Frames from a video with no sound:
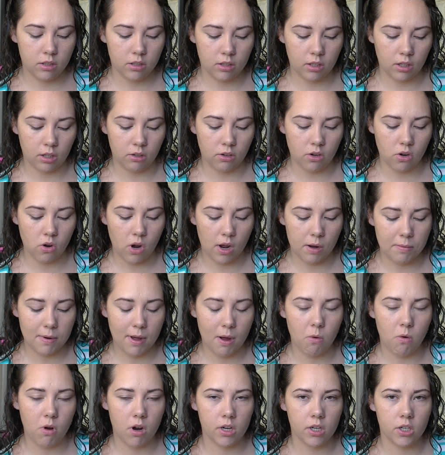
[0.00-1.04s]
I don't know, I'm
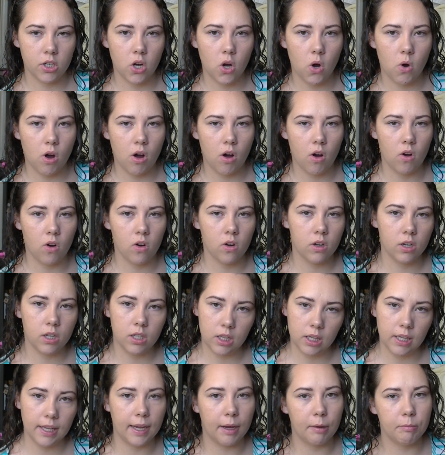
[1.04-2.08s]
not wanting to go all
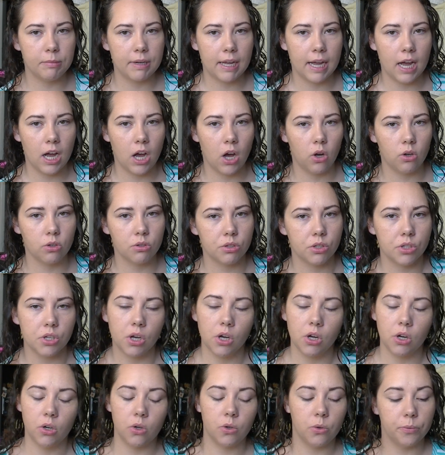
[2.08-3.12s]
glammed out,
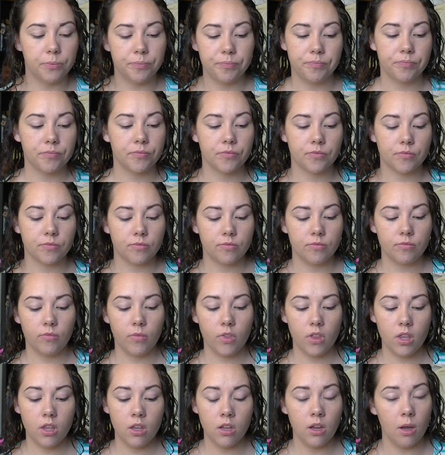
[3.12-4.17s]
so
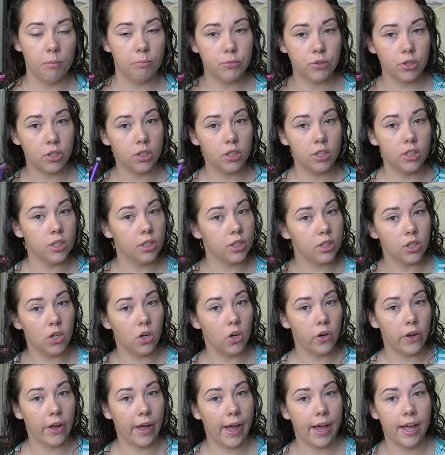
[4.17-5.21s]
I'm just gonna
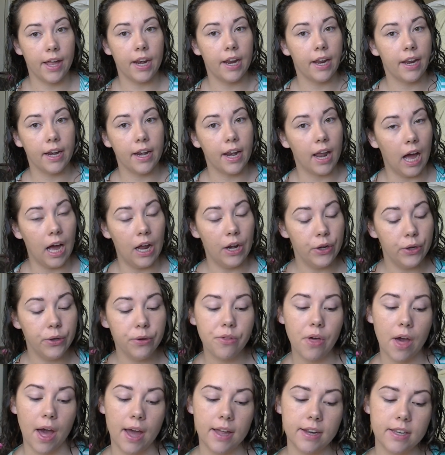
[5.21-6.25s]
go ahead and not do
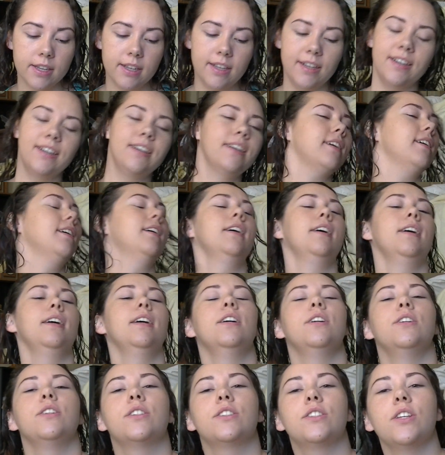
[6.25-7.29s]
that.
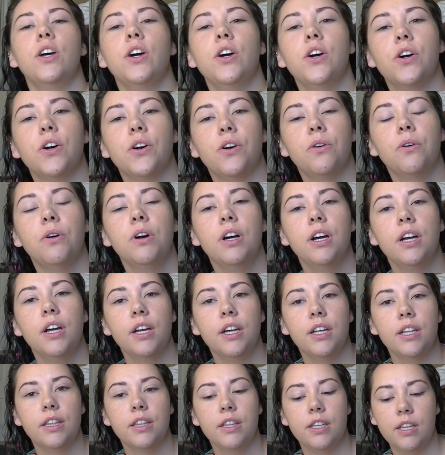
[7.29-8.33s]
So
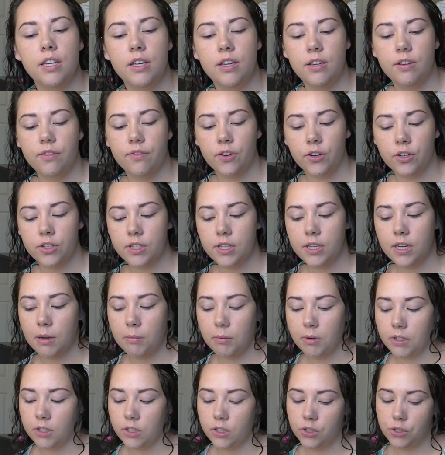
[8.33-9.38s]
the first thing
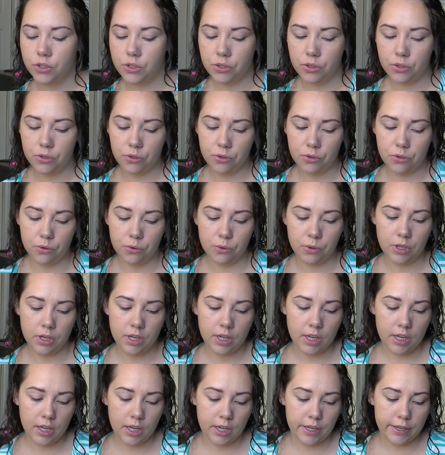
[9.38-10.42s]
I'm gonna do
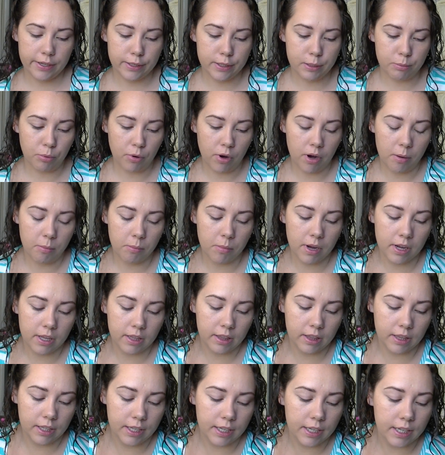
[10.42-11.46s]
is prime my
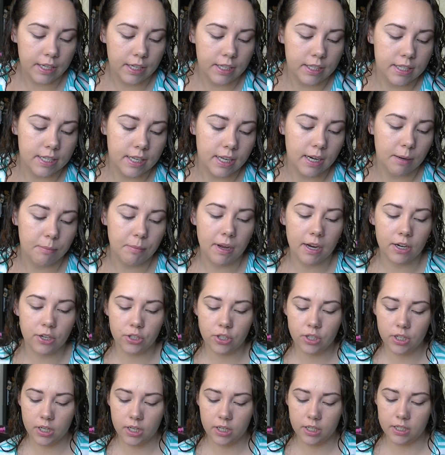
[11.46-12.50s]
lids, and I'm
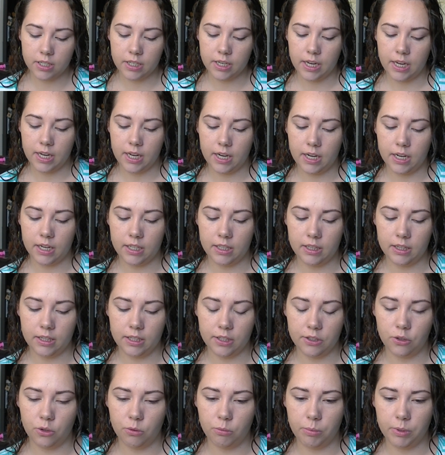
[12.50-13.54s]
actually gonna take a
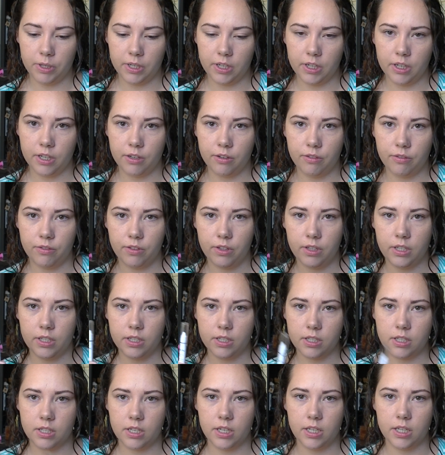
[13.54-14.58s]
little bit of the
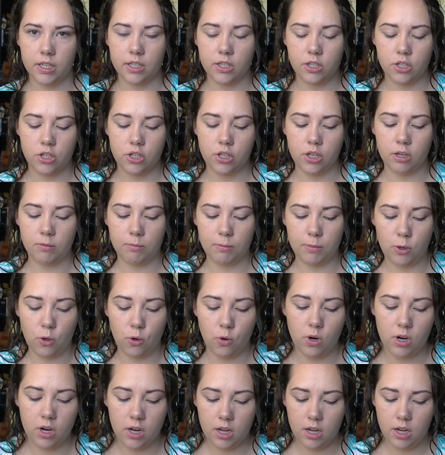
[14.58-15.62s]
NYX
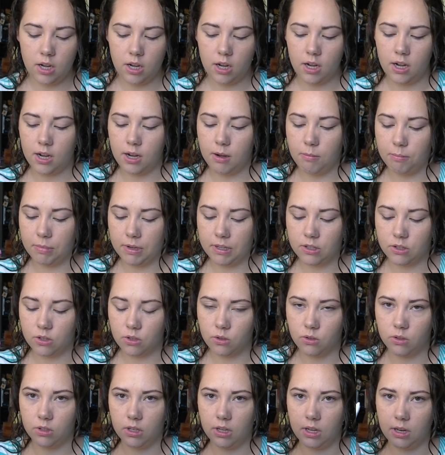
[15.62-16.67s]
Jumbo
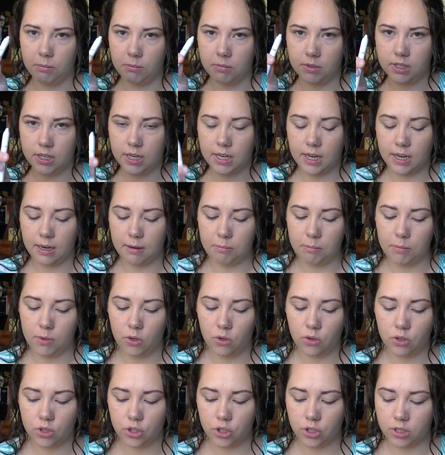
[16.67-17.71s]
pencil, and I'm gonna take it in
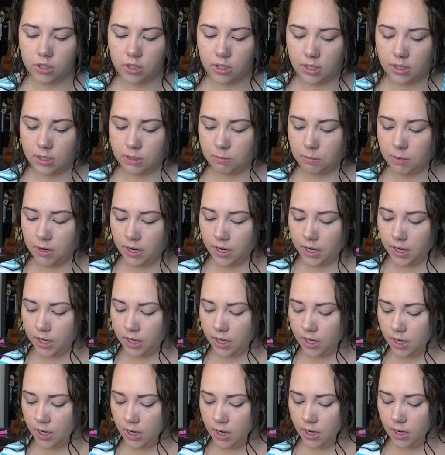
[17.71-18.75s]
Milk just as my
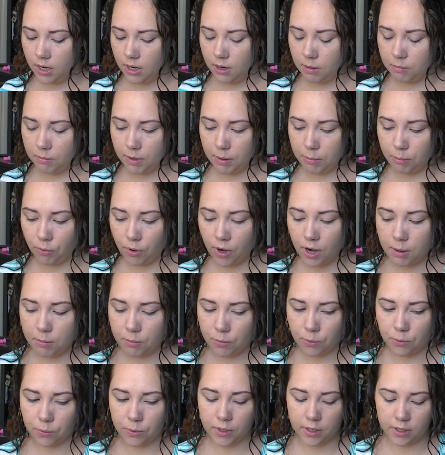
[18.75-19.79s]

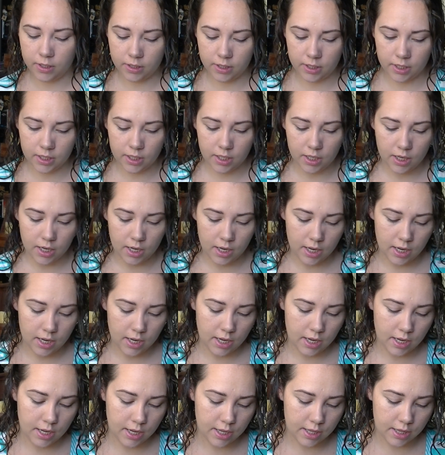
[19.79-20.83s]
primer really,
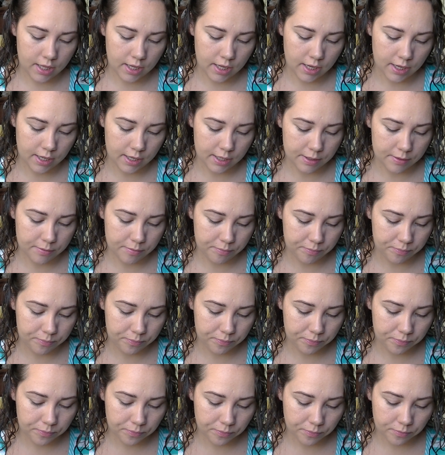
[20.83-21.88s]
and then
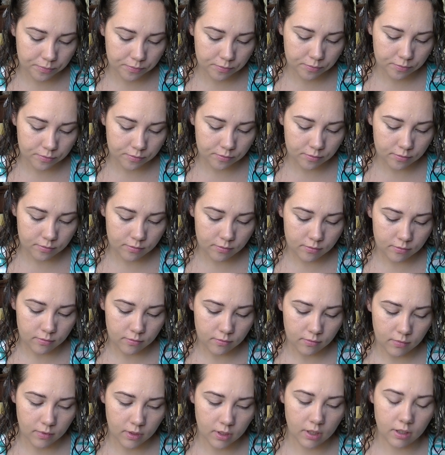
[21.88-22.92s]

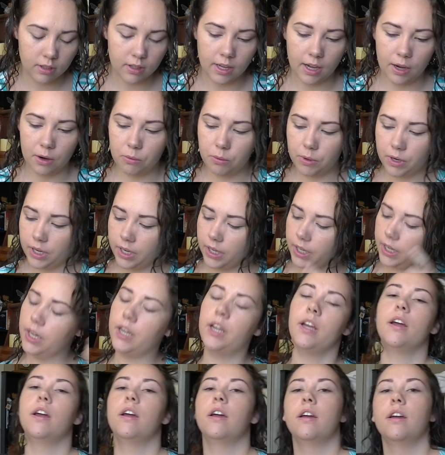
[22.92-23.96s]
that
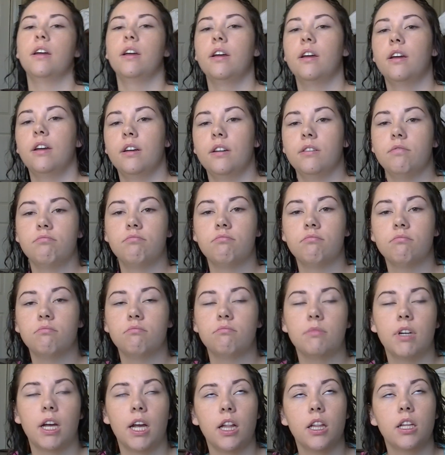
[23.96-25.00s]
way
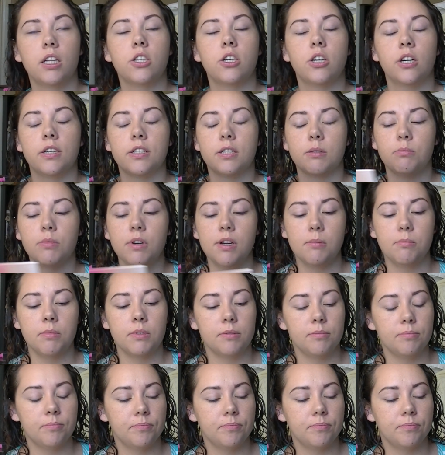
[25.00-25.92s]
my eyelids are nice and primed.